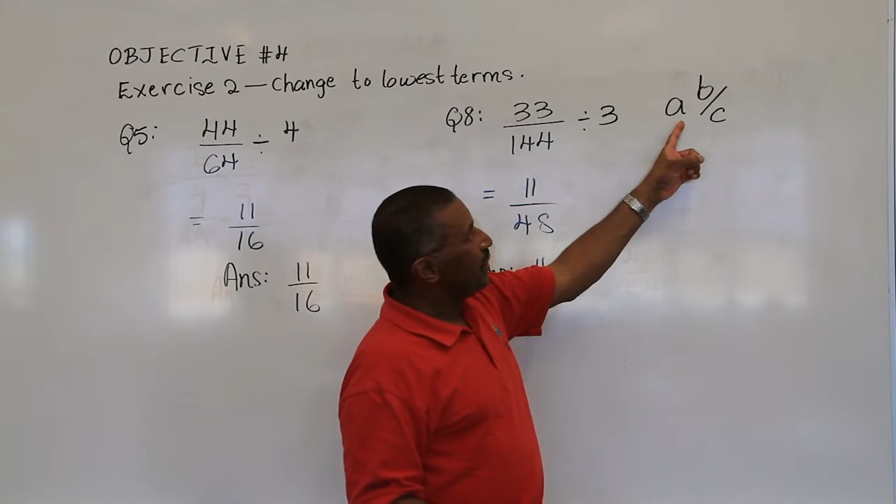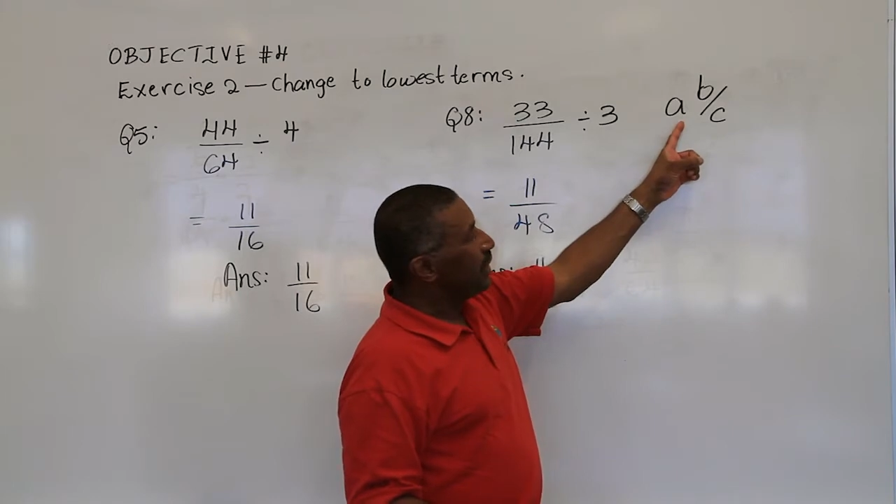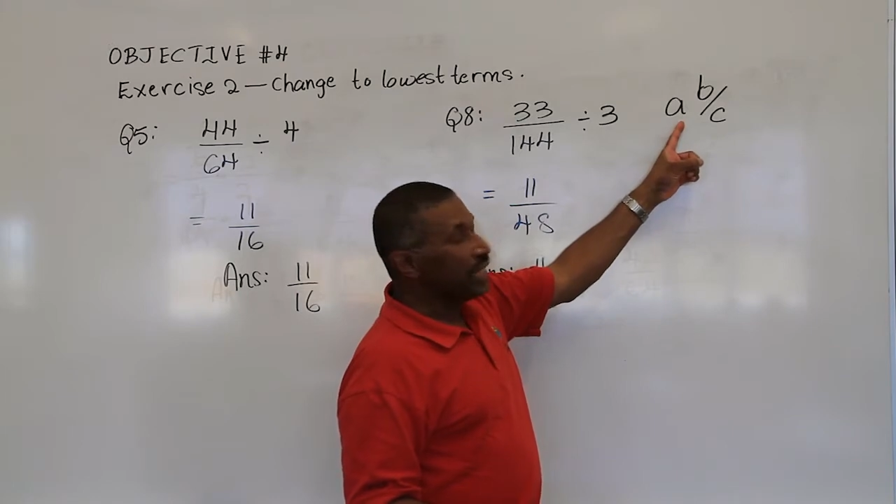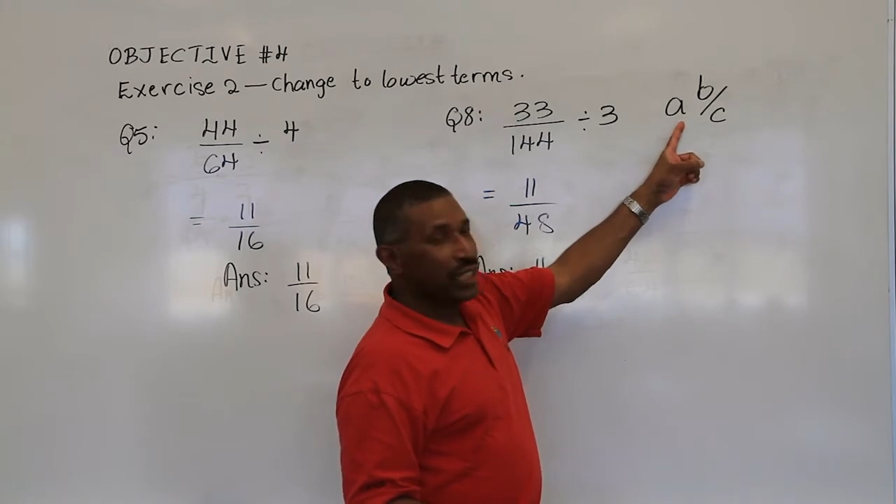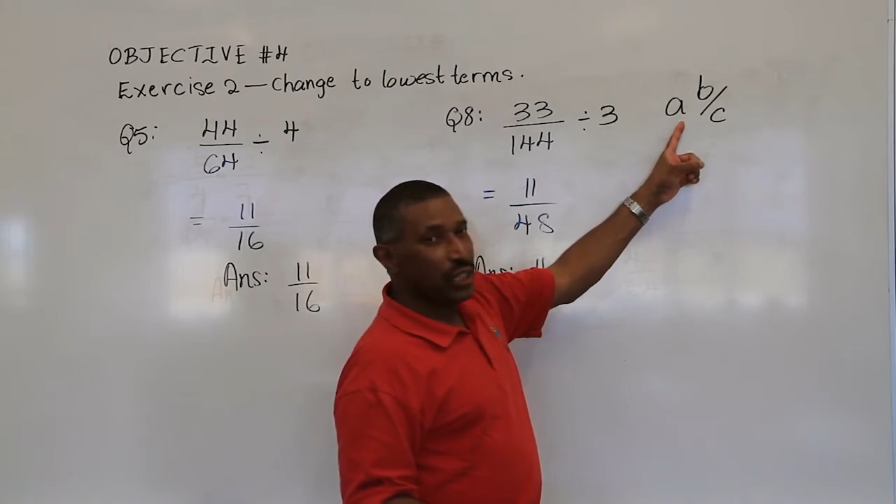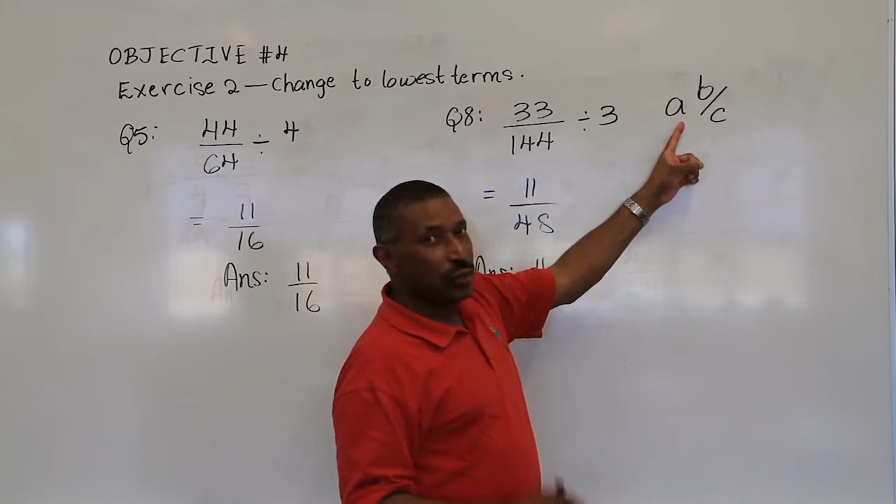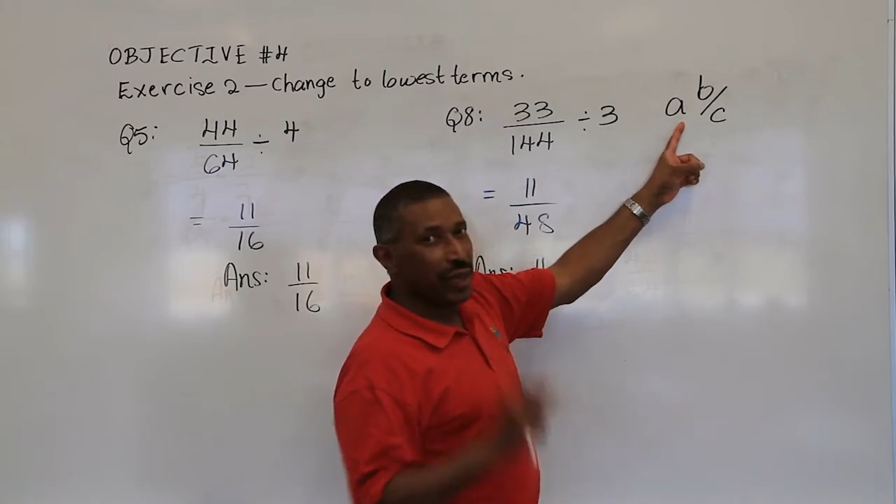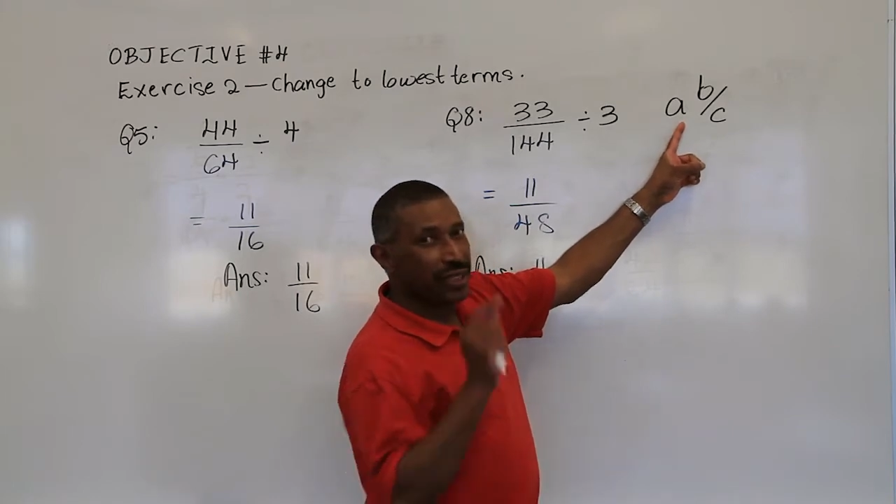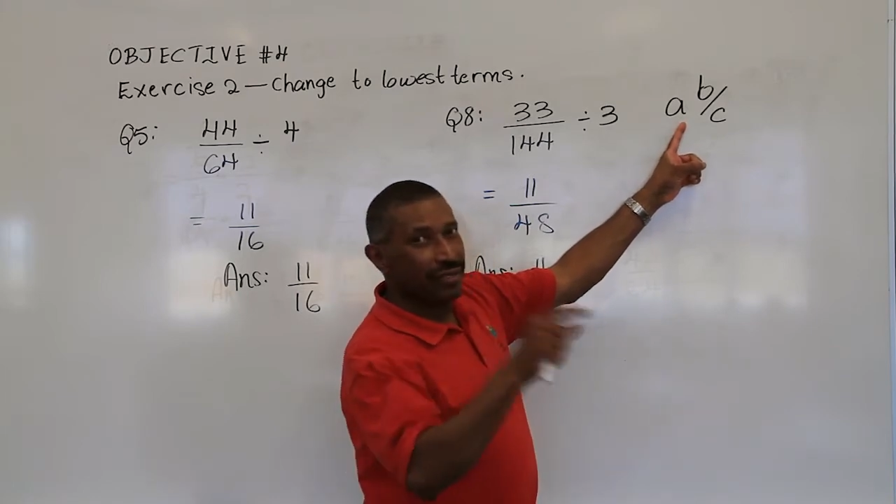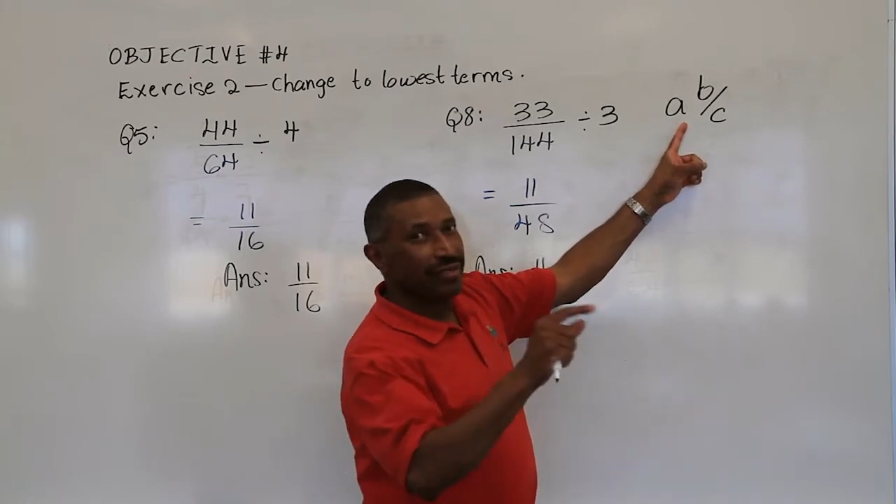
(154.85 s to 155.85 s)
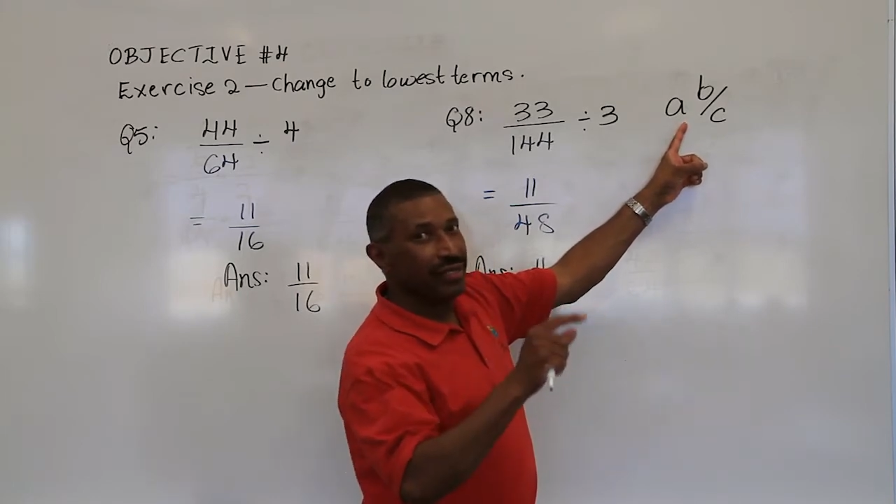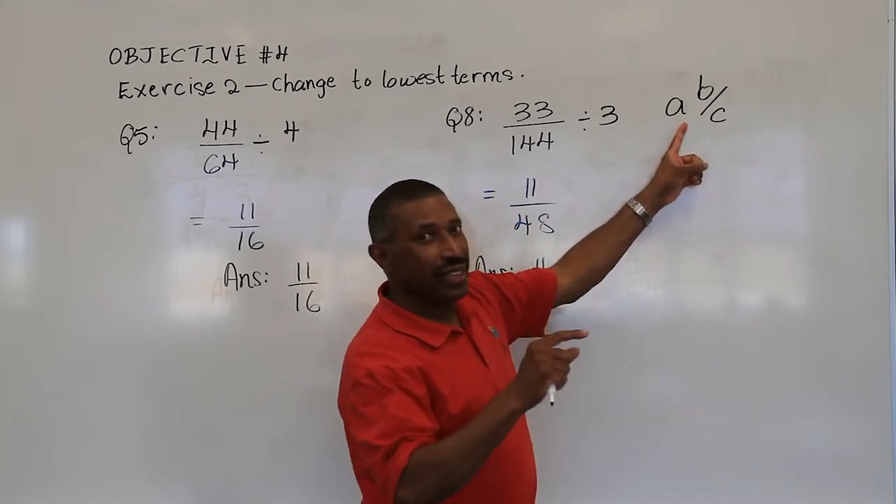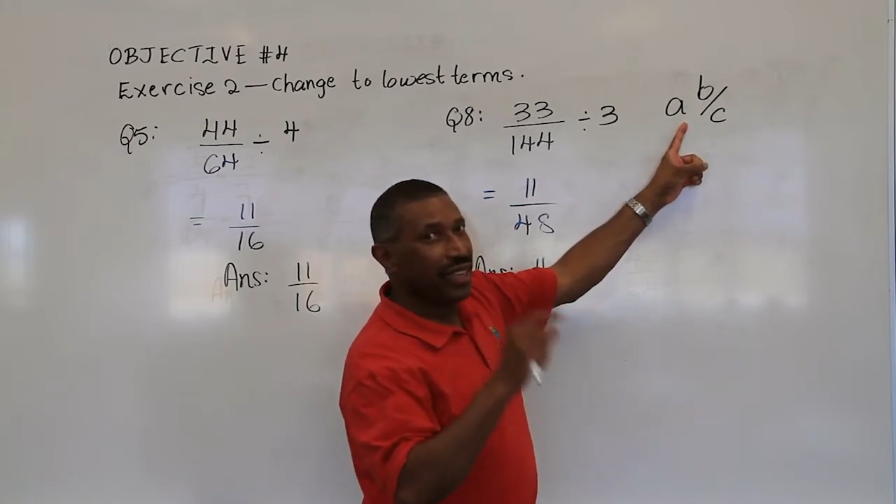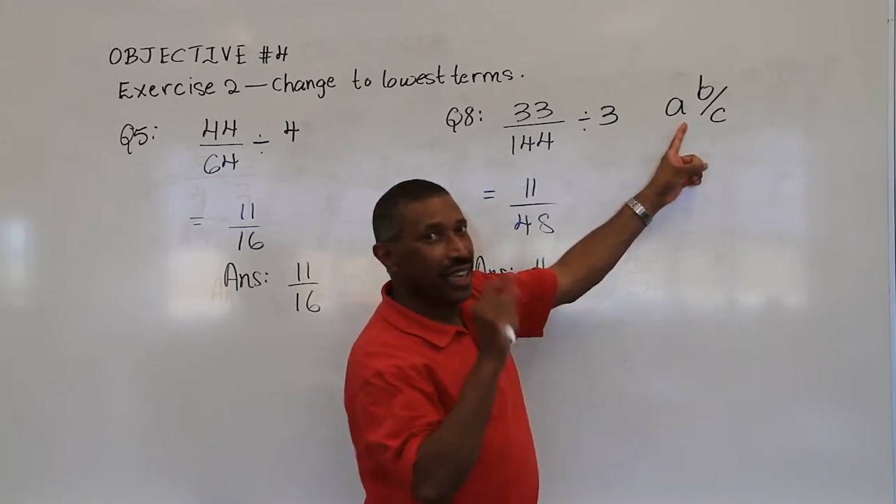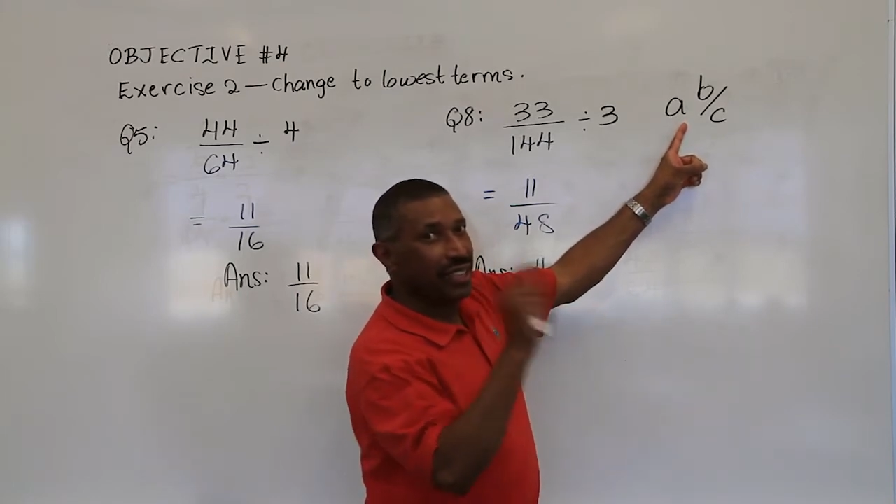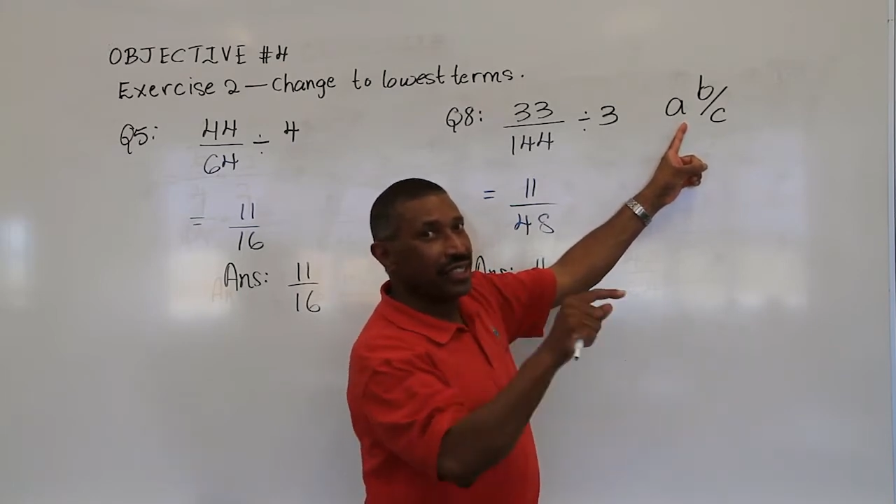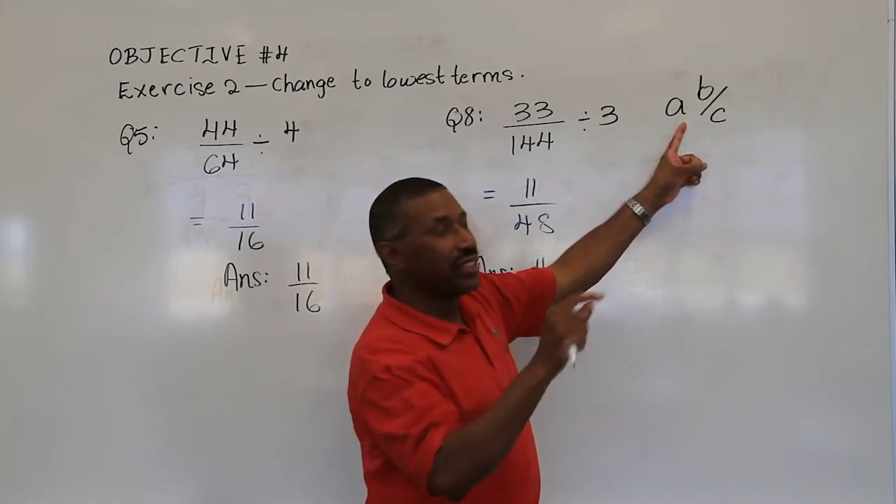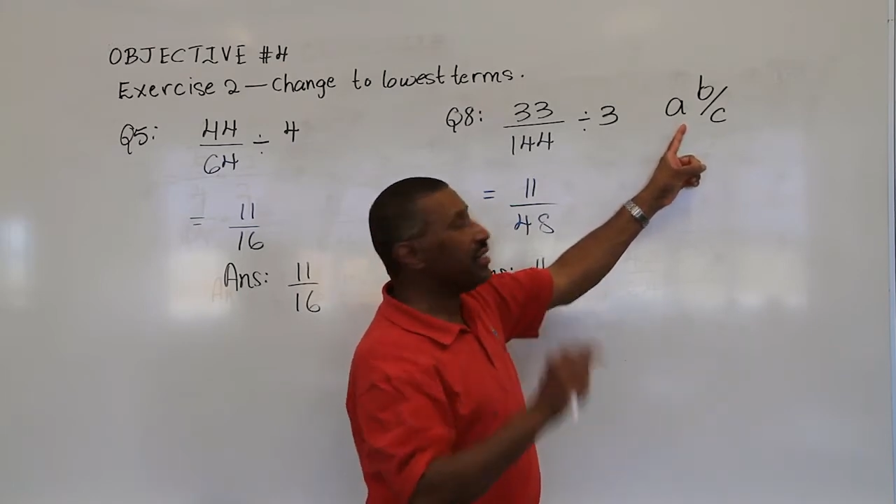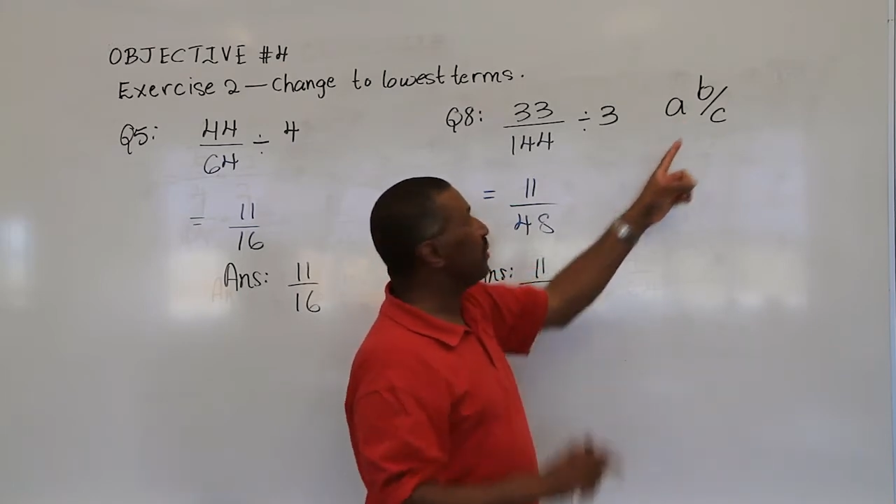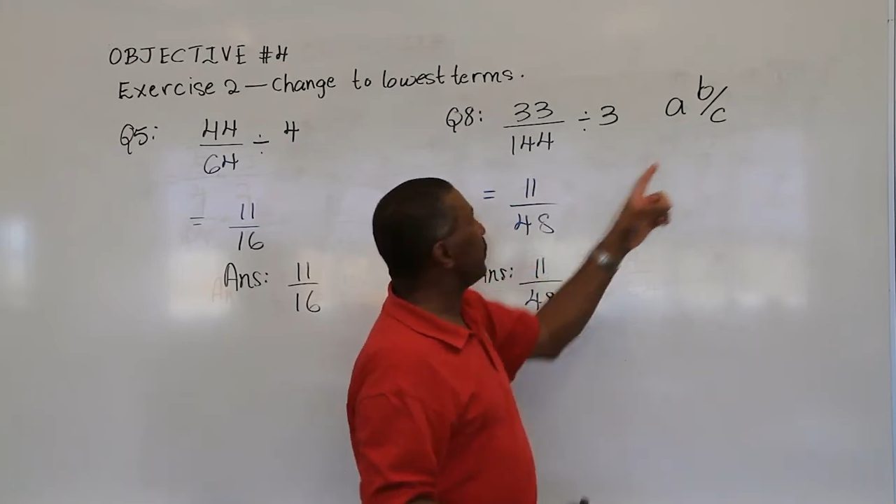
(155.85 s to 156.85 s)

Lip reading: hit this button, enter,